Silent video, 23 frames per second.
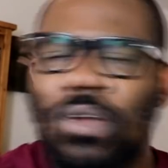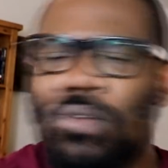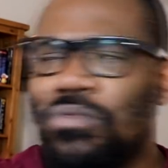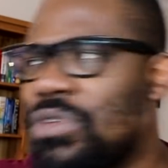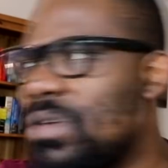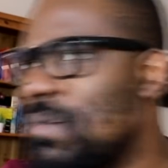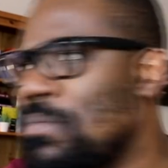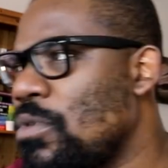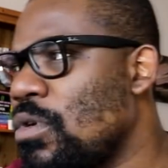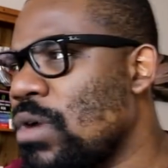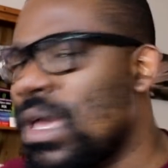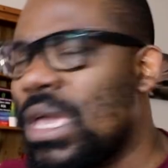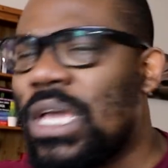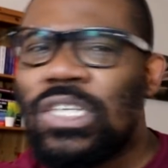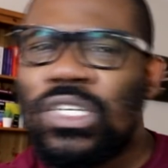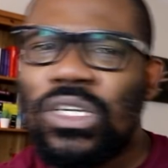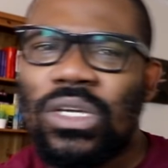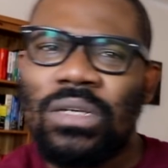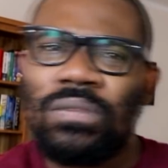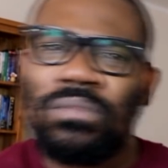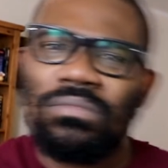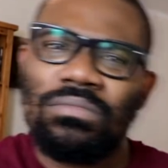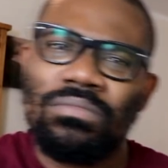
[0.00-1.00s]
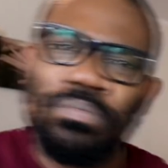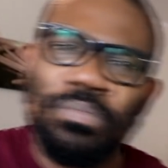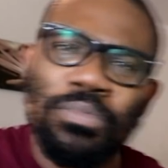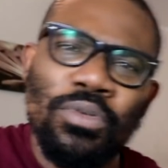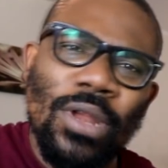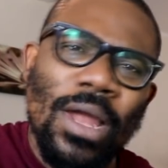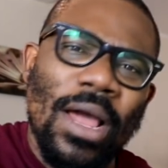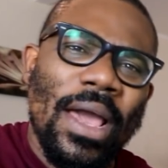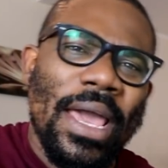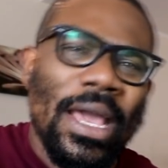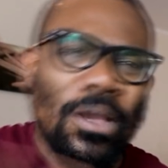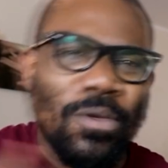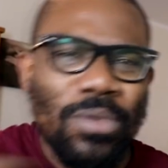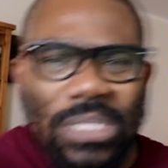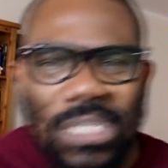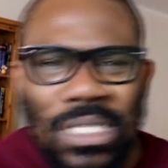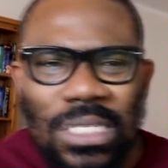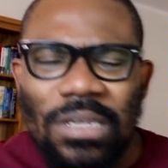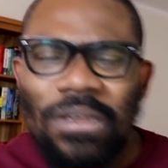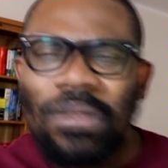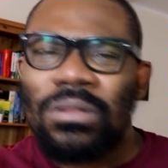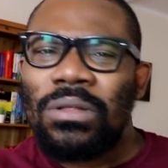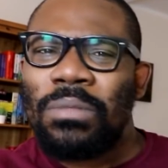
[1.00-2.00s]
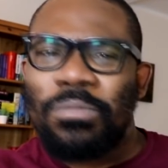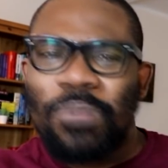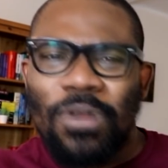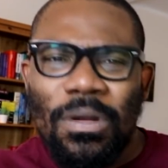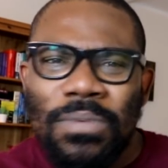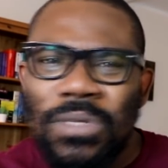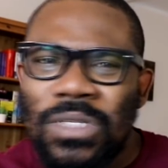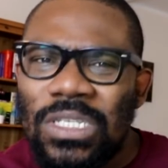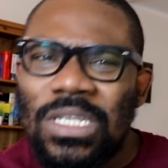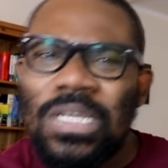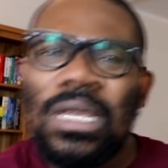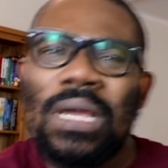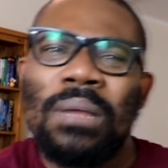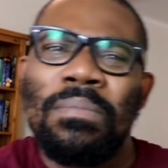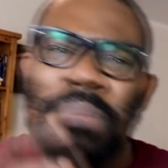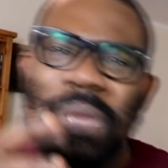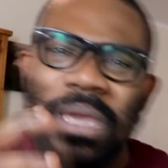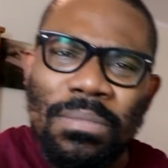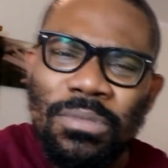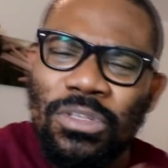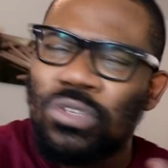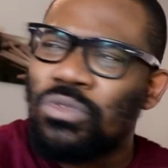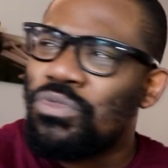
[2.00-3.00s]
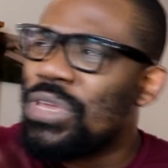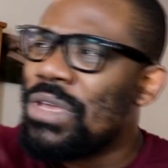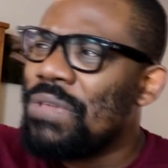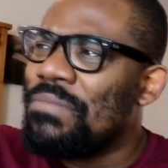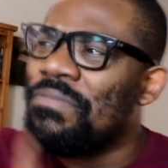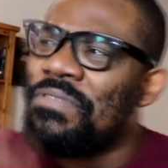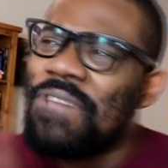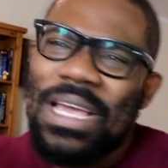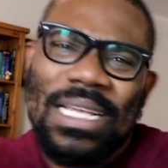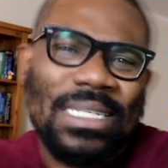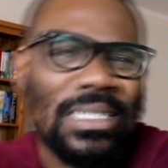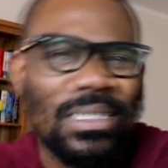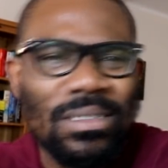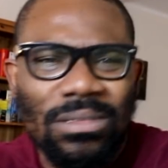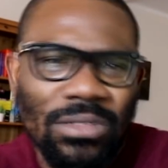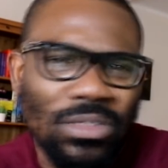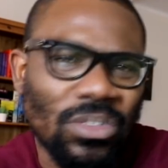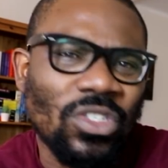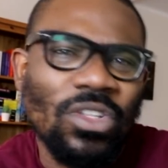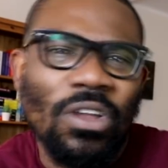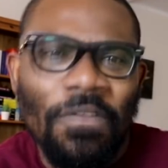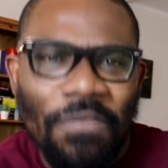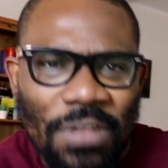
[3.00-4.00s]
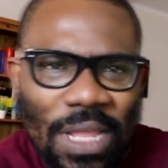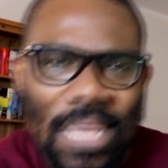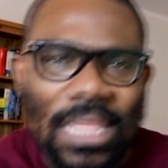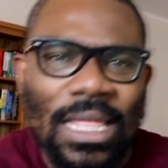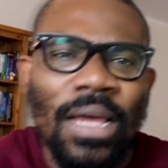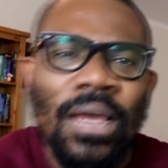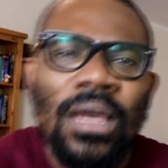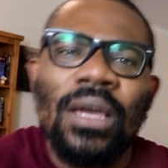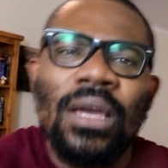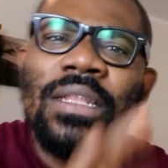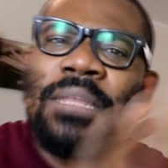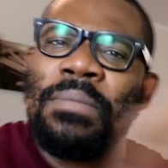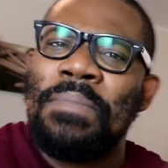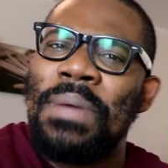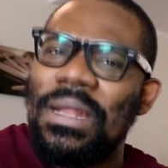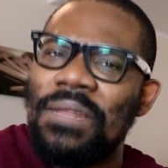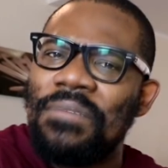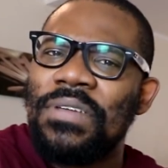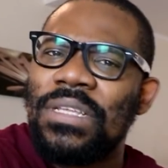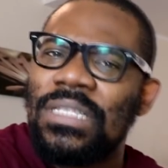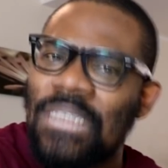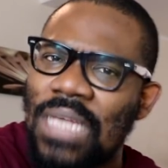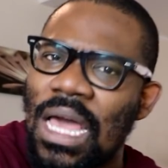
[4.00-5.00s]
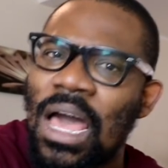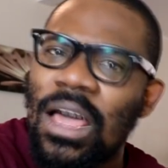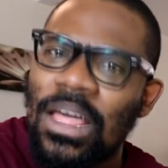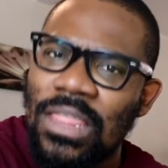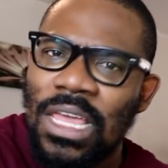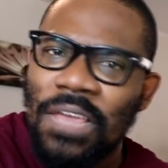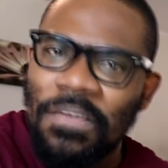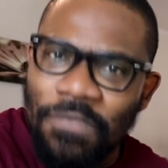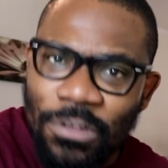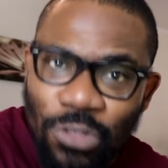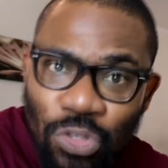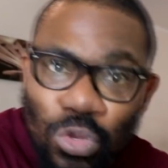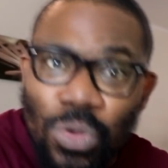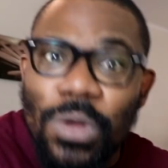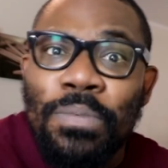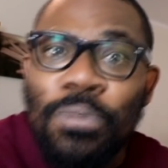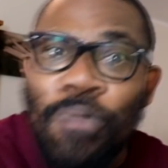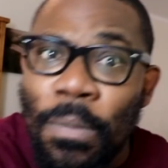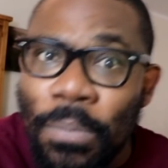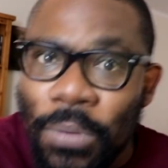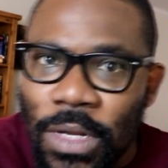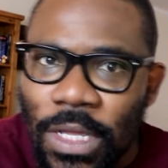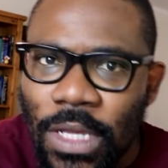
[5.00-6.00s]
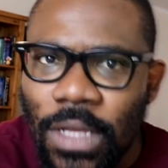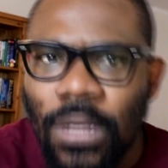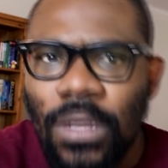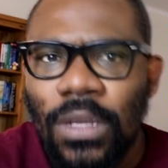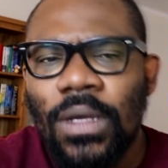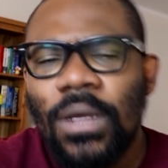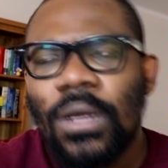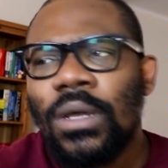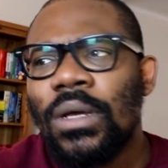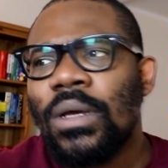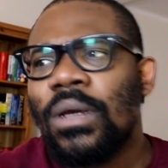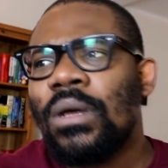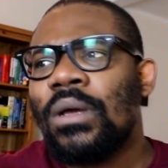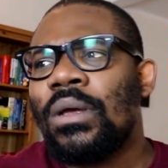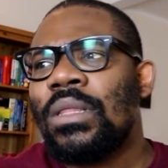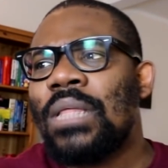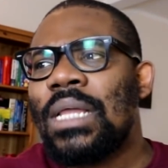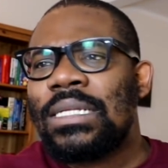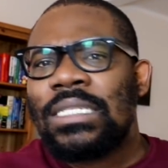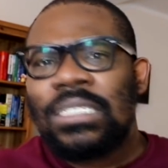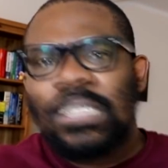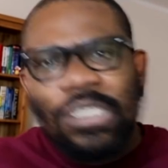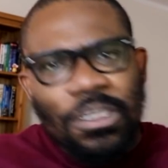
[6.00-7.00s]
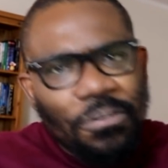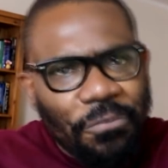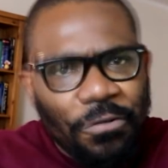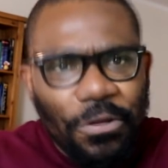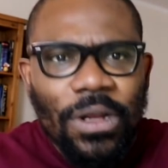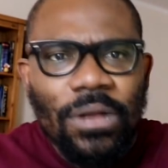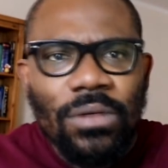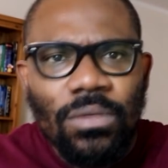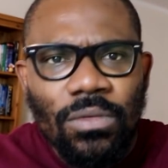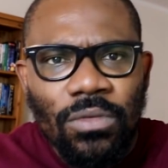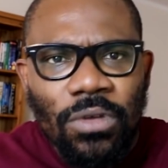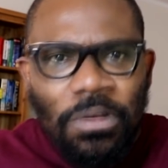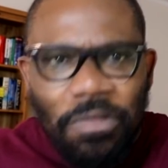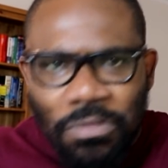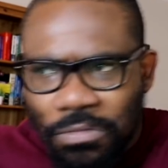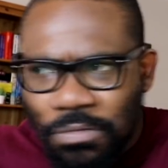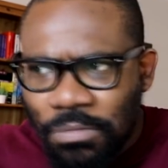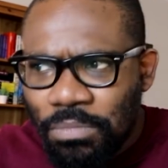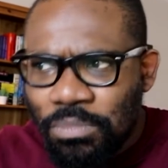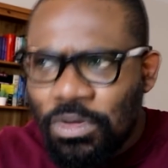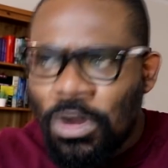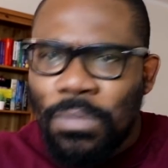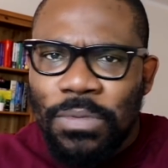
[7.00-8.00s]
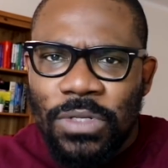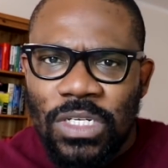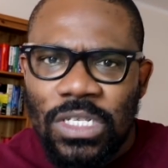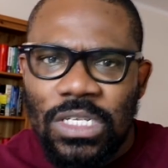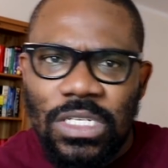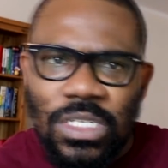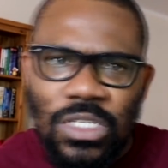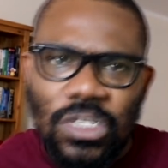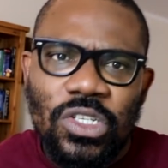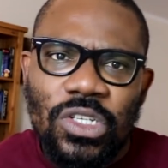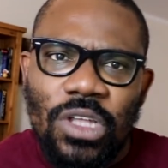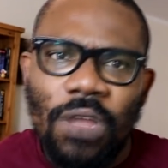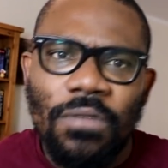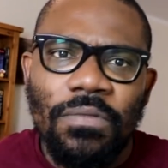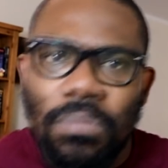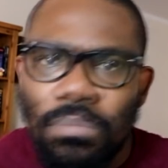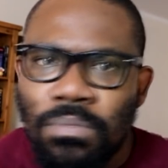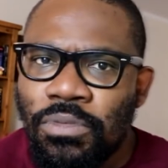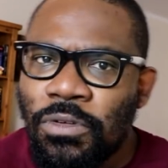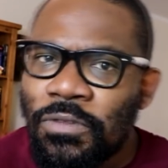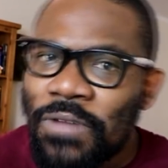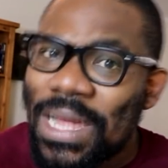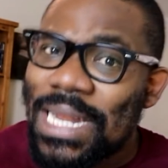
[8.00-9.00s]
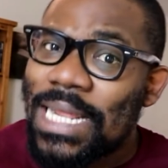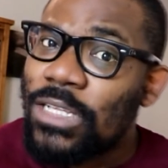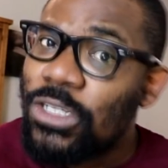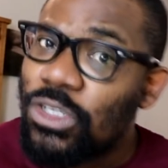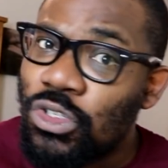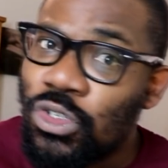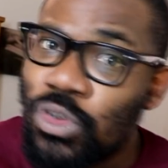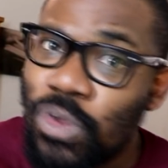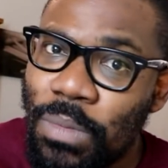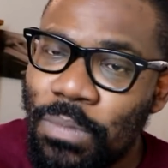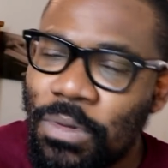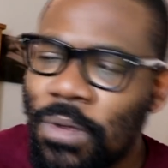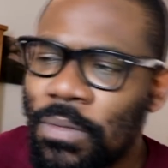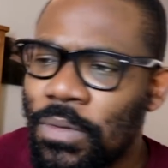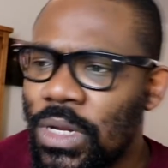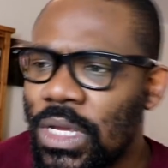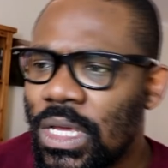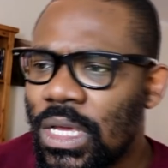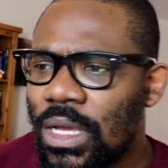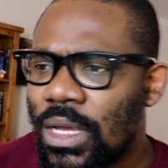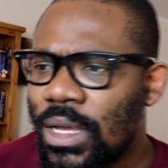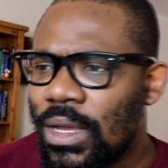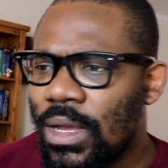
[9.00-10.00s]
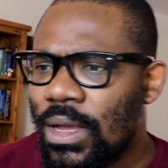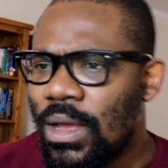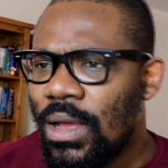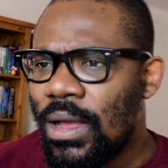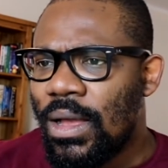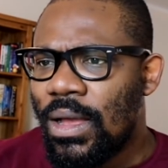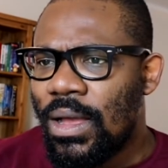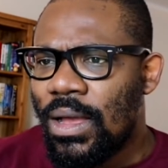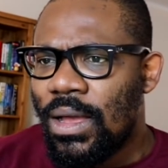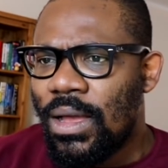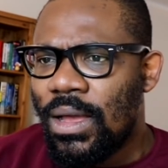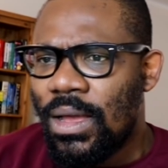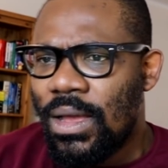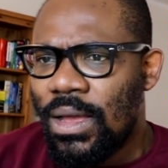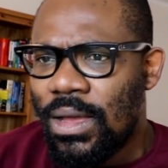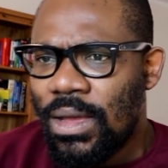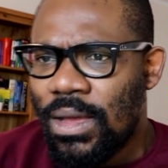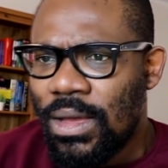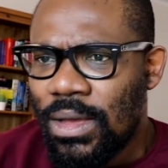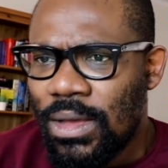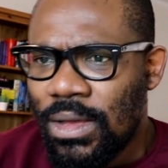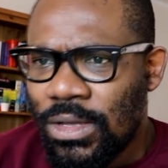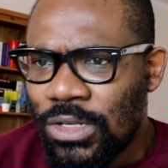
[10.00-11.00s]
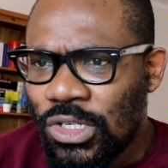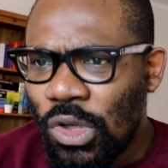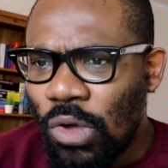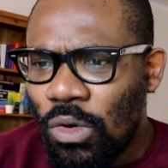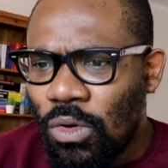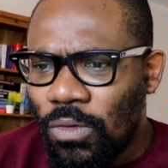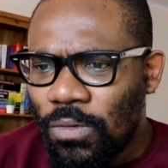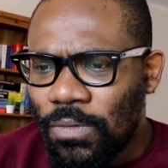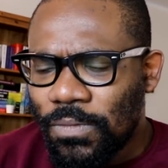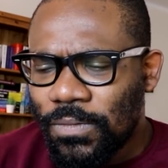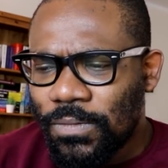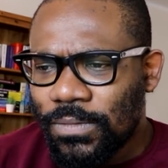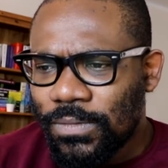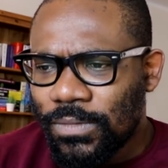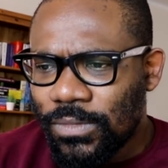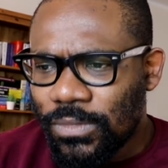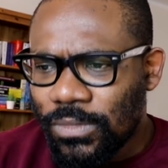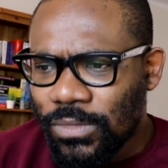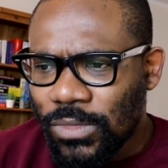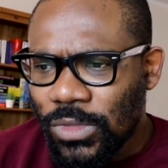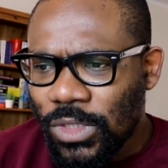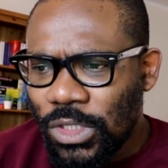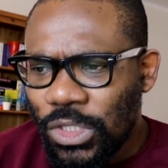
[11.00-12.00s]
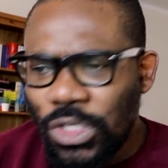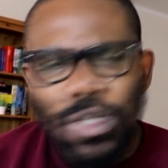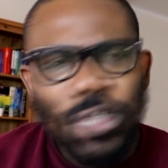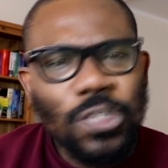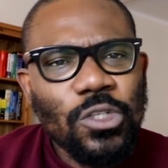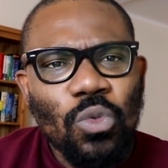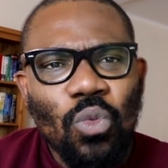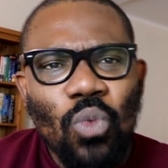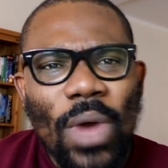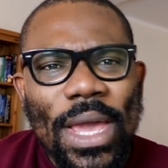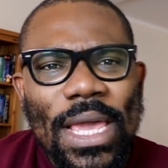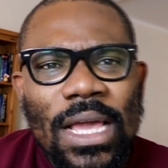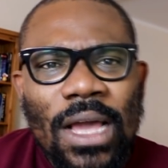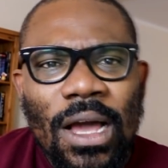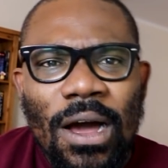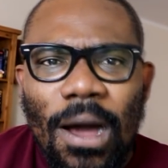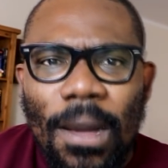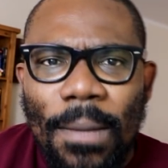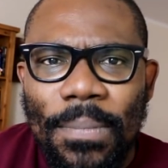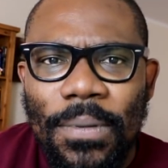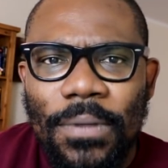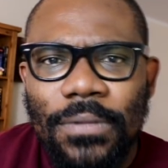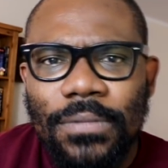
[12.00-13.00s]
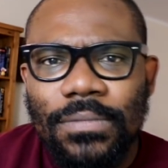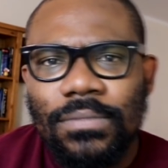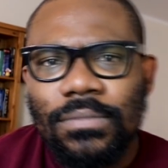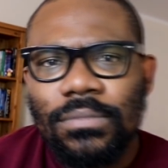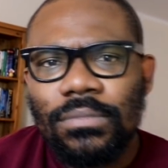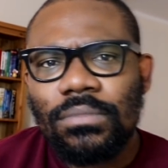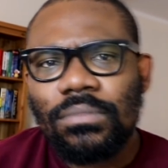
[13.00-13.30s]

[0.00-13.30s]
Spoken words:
can remortgage, you can pull out equity on a property and be able to reinvest and stuff like that. The benefits are there if you do it properly. That's different with properties and stuff, provided you do it properly. So you need to wake up.